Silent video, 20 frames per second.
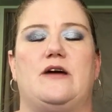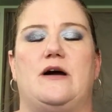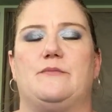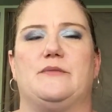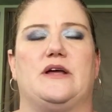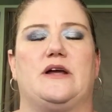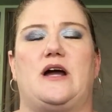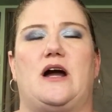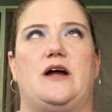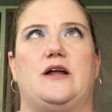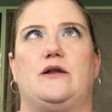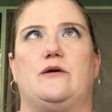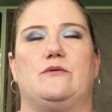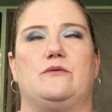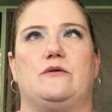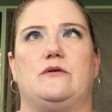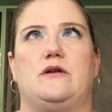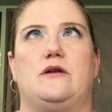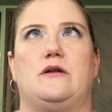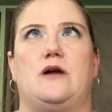I'm like, I
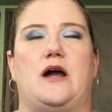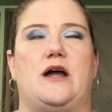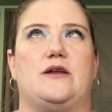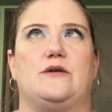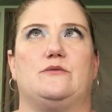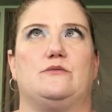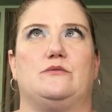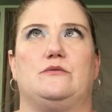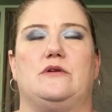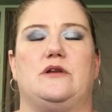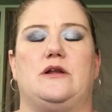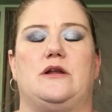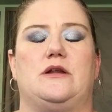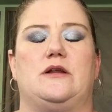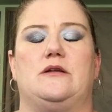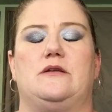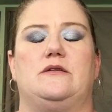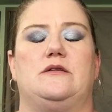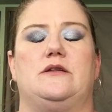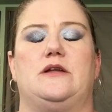don't need
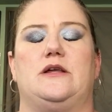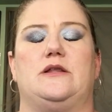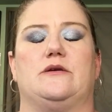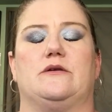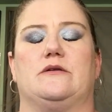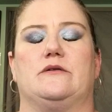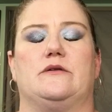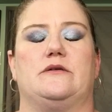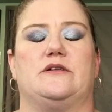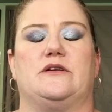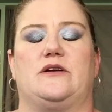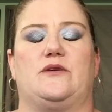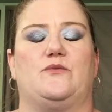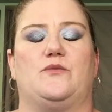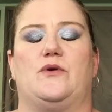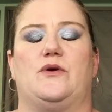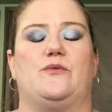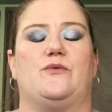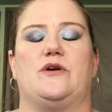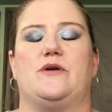either. Like,
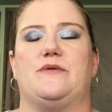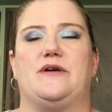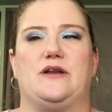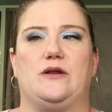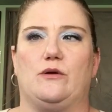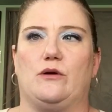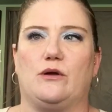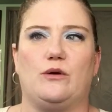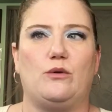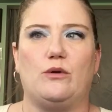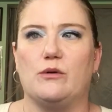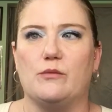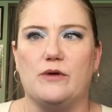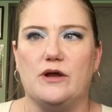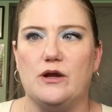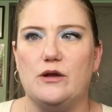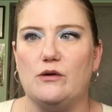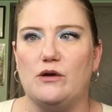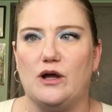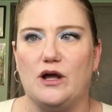what am I doing? What am I
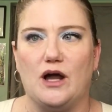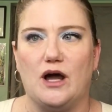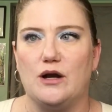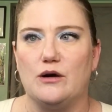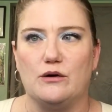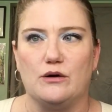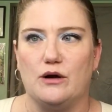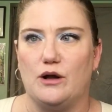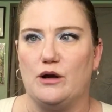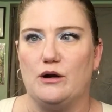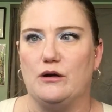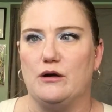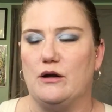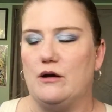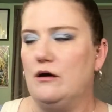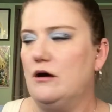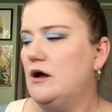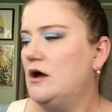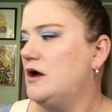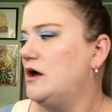doing? I don't know.
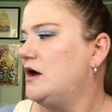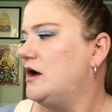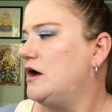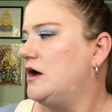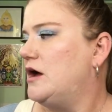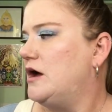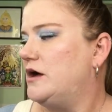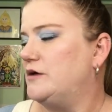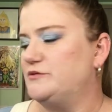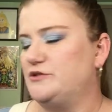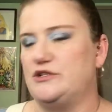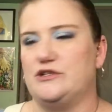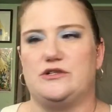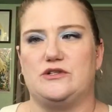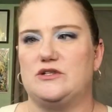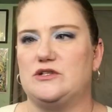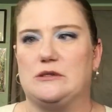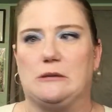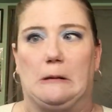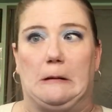It was
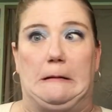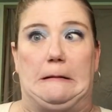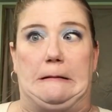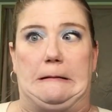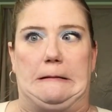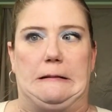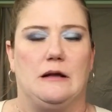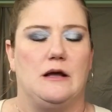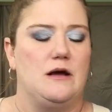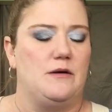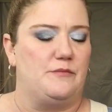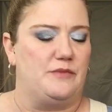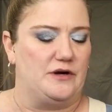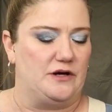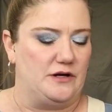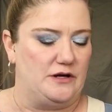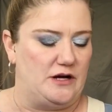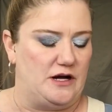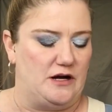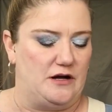just,
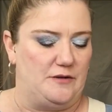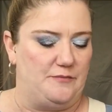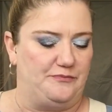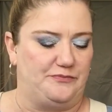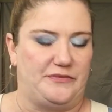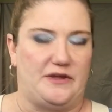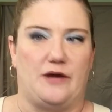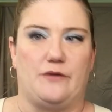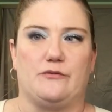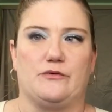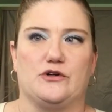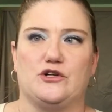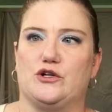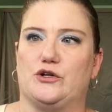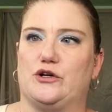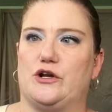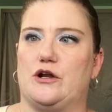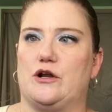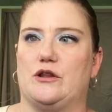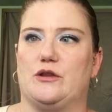but I
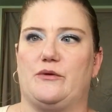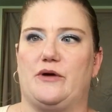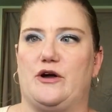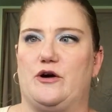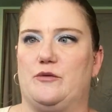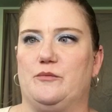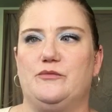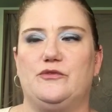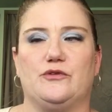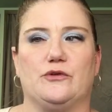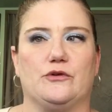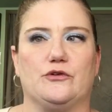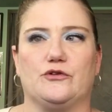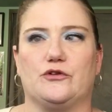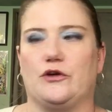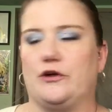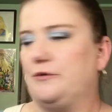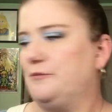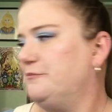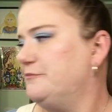returned it on the way home, so it was
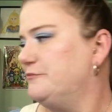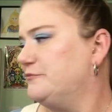good.